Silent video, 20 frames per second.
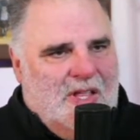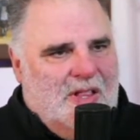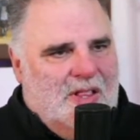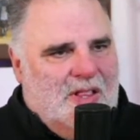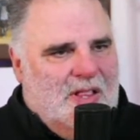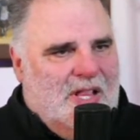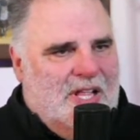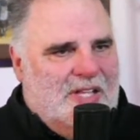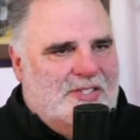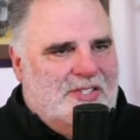
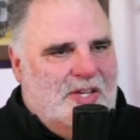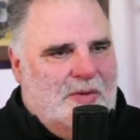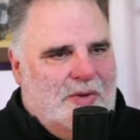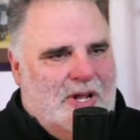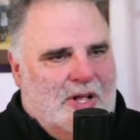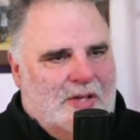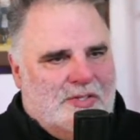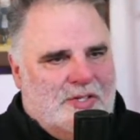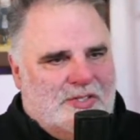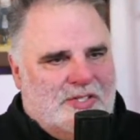Let's see what
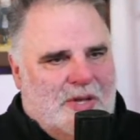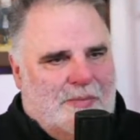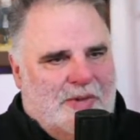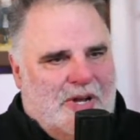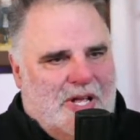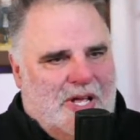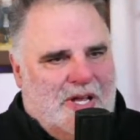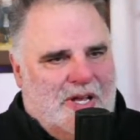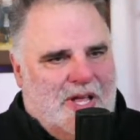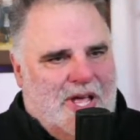else is coming
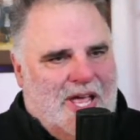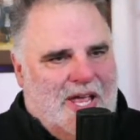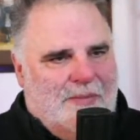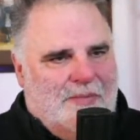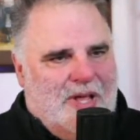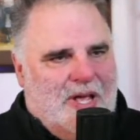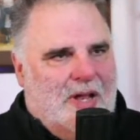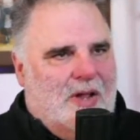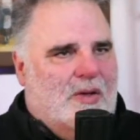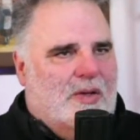on. I
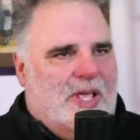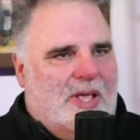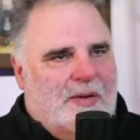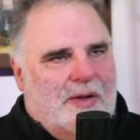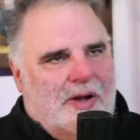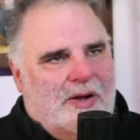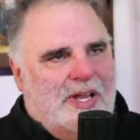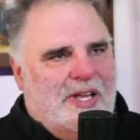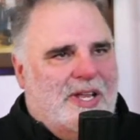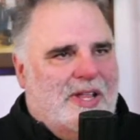
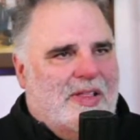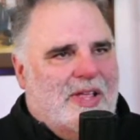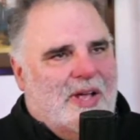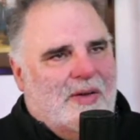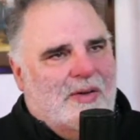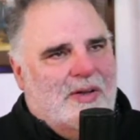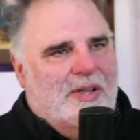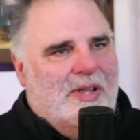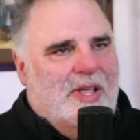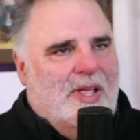already did that
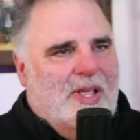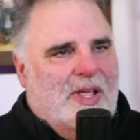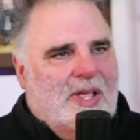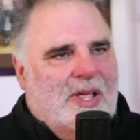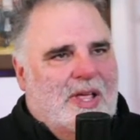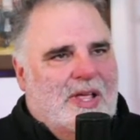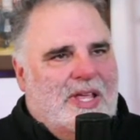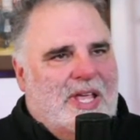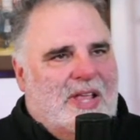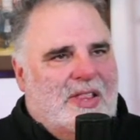one.
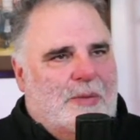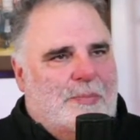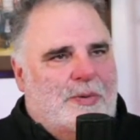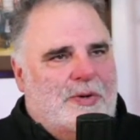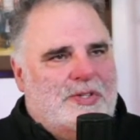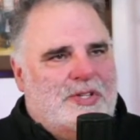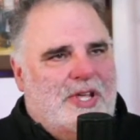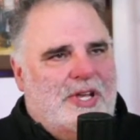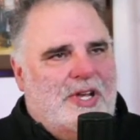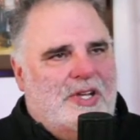Can the
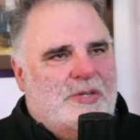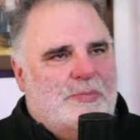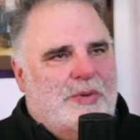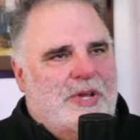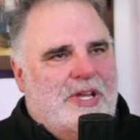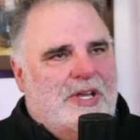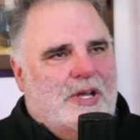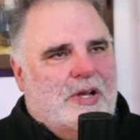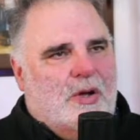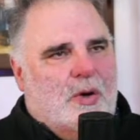percentage
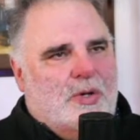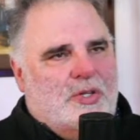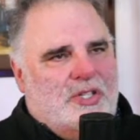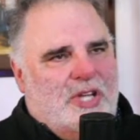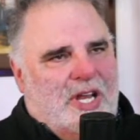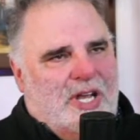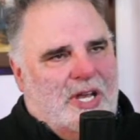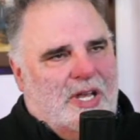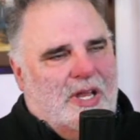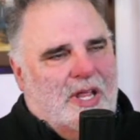be
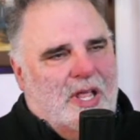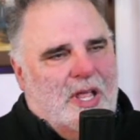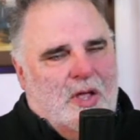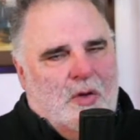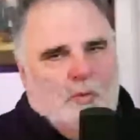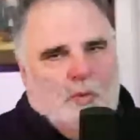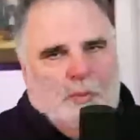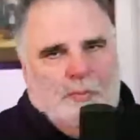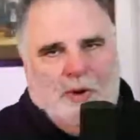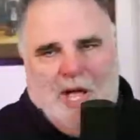negotiated?
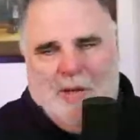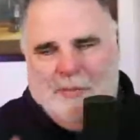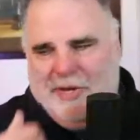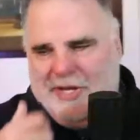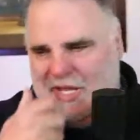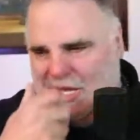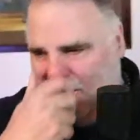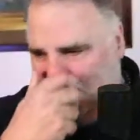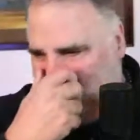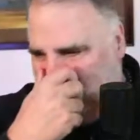We're probably
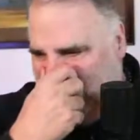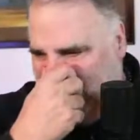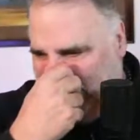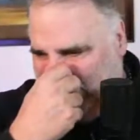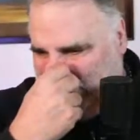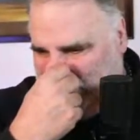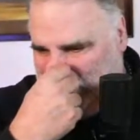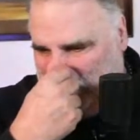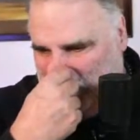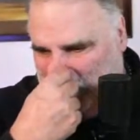getting
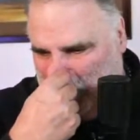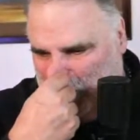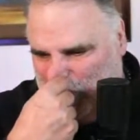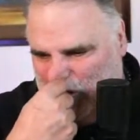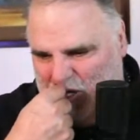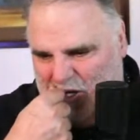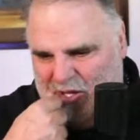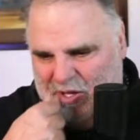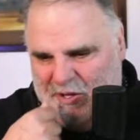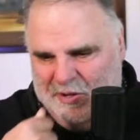back to
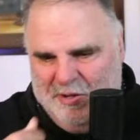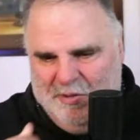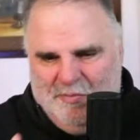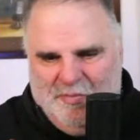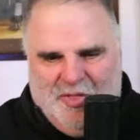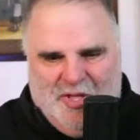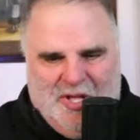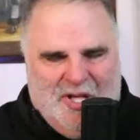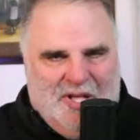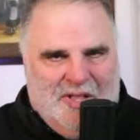
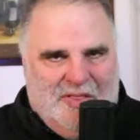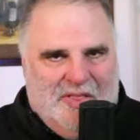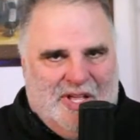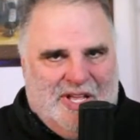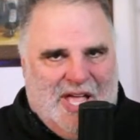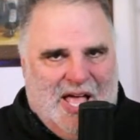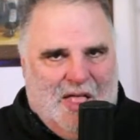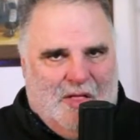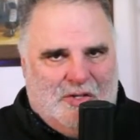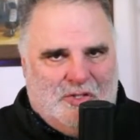the
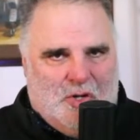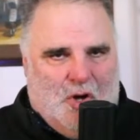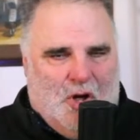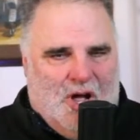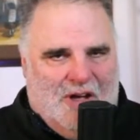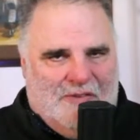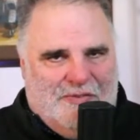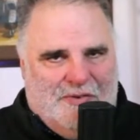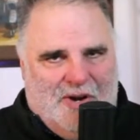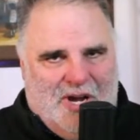college
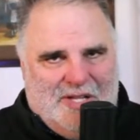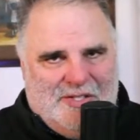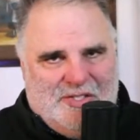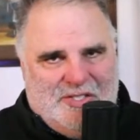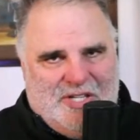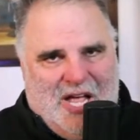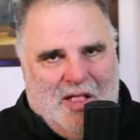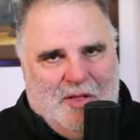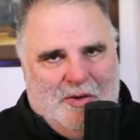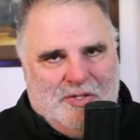offer on
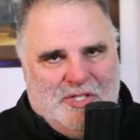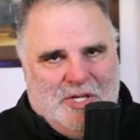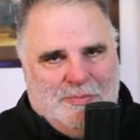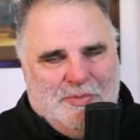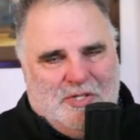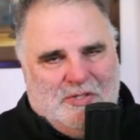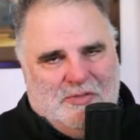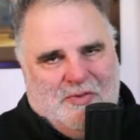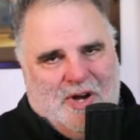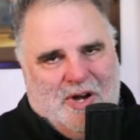scholarships
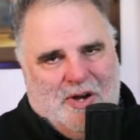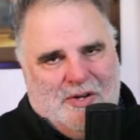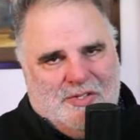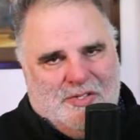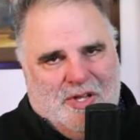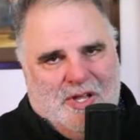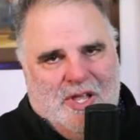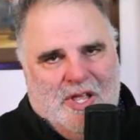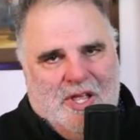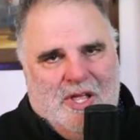as far as
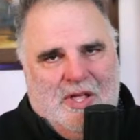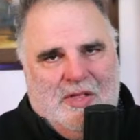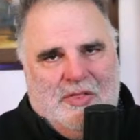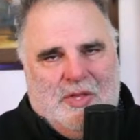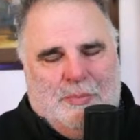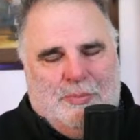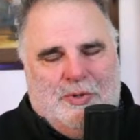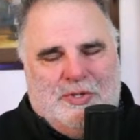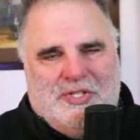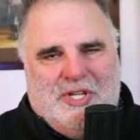
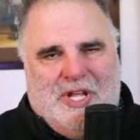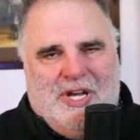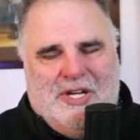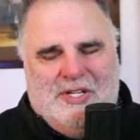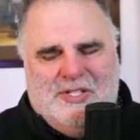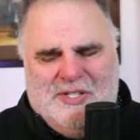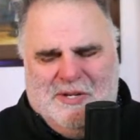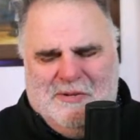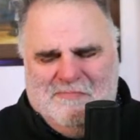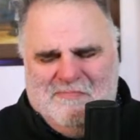the
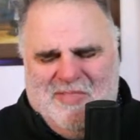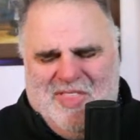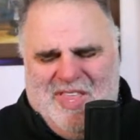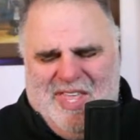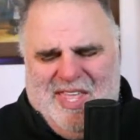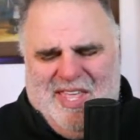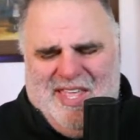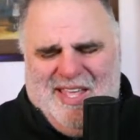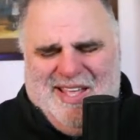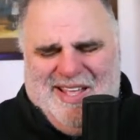percentage.
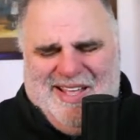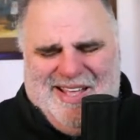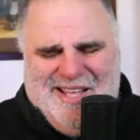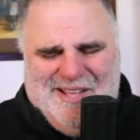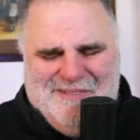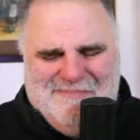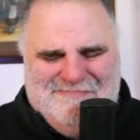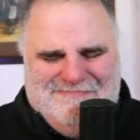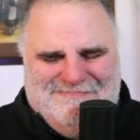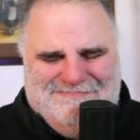
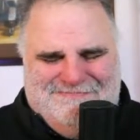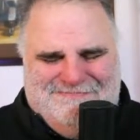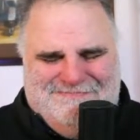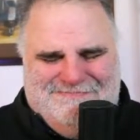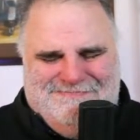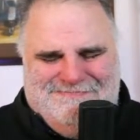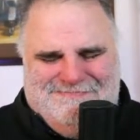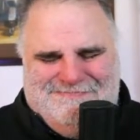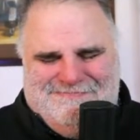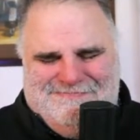
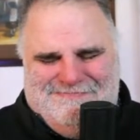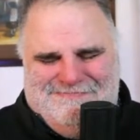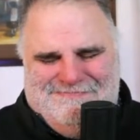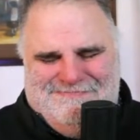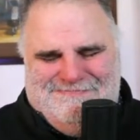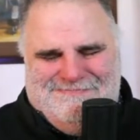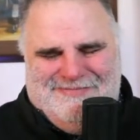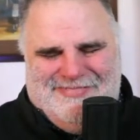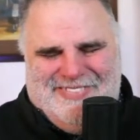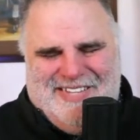
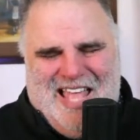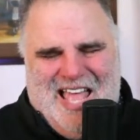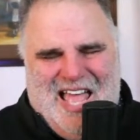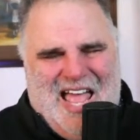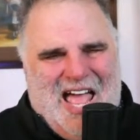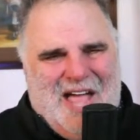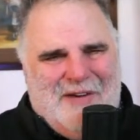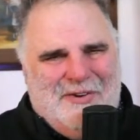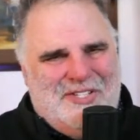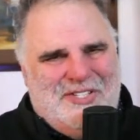
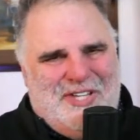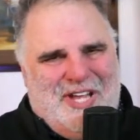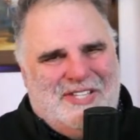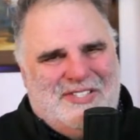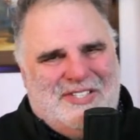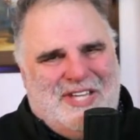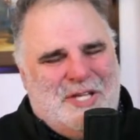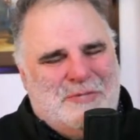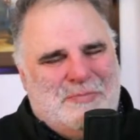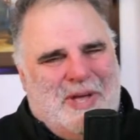I would say it's
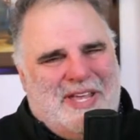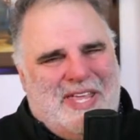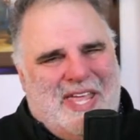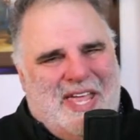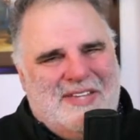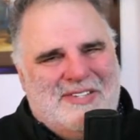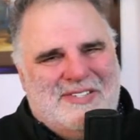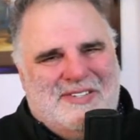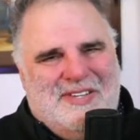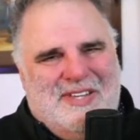case by
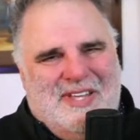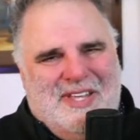case.